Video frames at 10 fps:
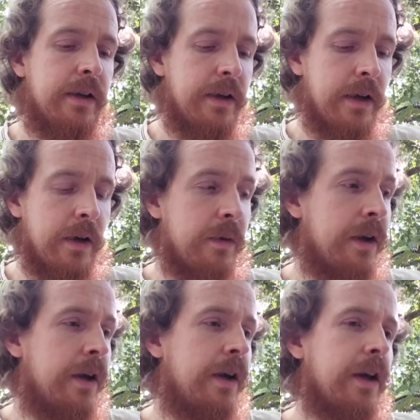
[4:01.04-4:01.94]
You
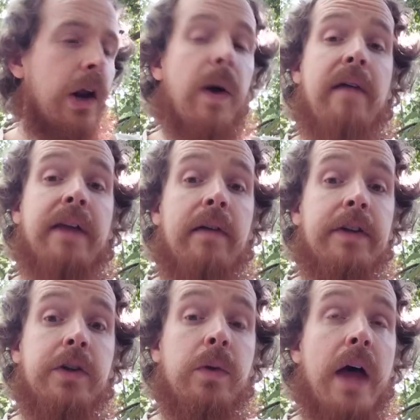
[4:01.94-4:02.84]
don't have to have a
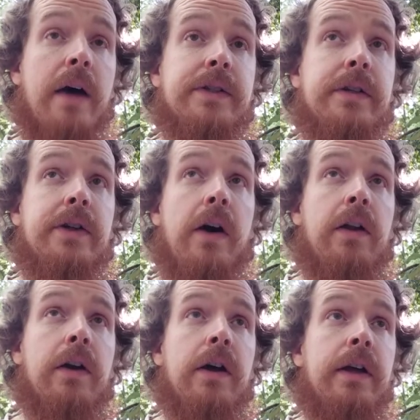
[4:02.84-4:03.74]

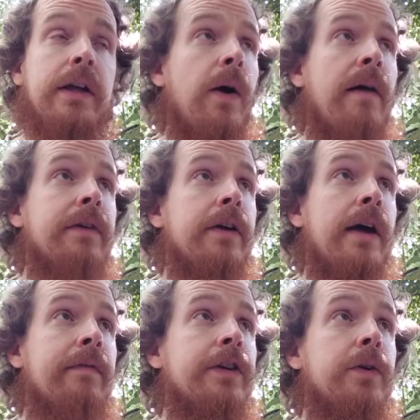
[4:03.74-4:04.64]
$2,000. You don't have to
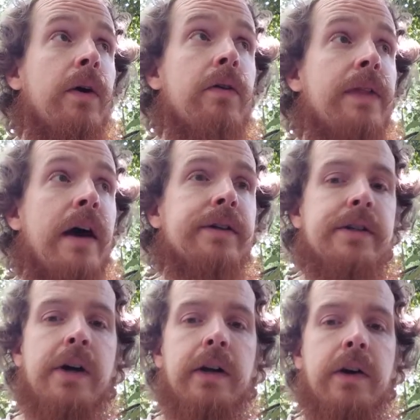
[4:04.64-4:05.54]
have a
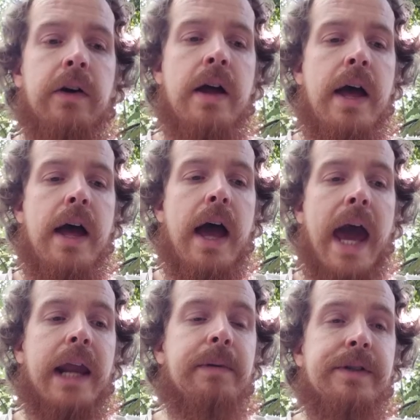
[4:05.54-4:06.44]
$200,000
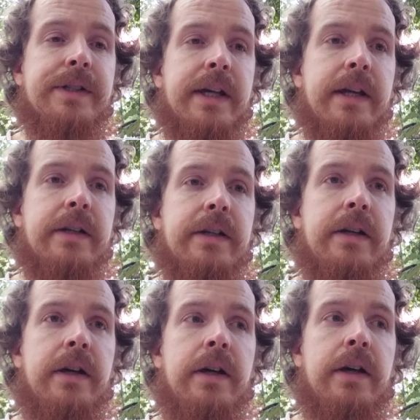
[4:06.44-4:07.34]
animal skin
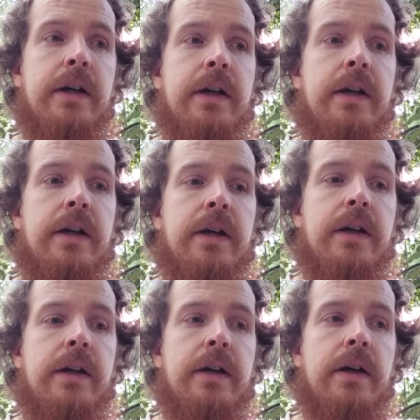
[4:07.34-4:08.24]

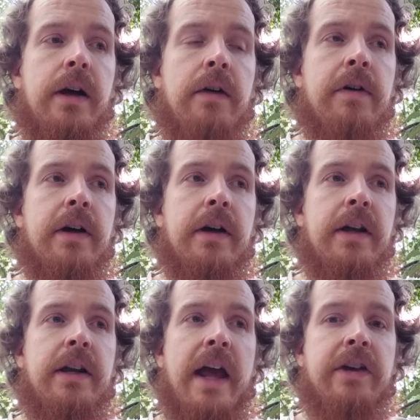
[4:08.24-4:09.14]
of an
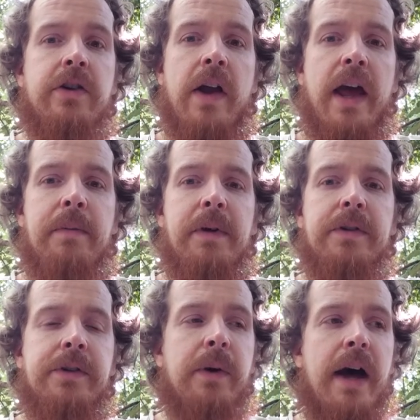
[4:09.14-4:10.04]
endangered animal
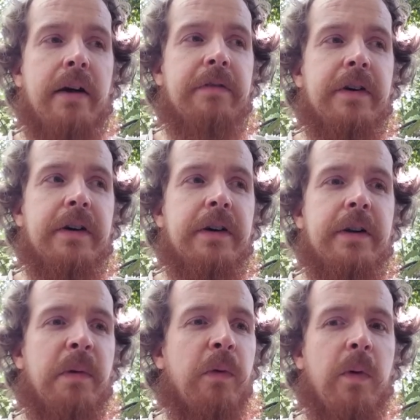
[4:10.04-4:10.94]
to have to
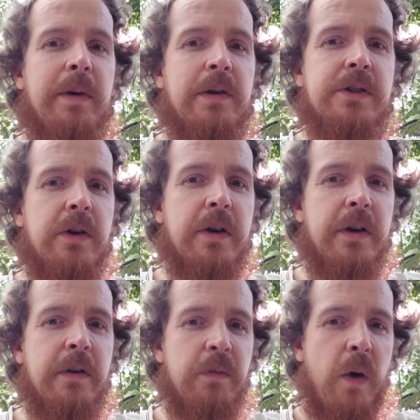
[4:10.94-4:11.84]
perform your
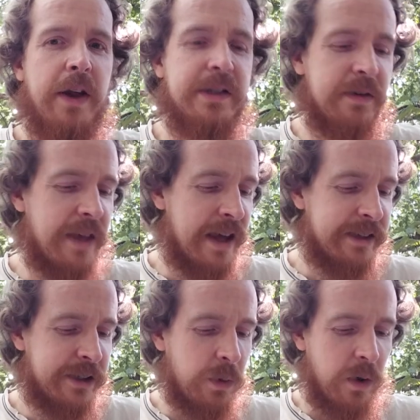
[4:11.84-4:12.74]
certain rites of that
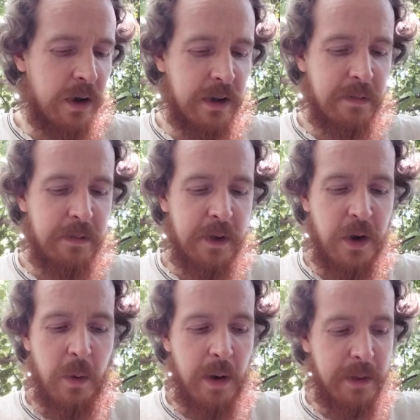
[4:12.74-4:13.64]
sort, if you know
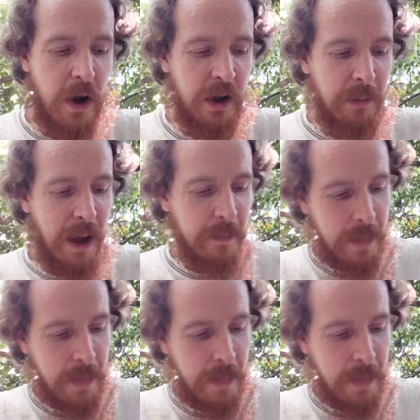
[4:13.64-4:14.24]
what I'm talking about.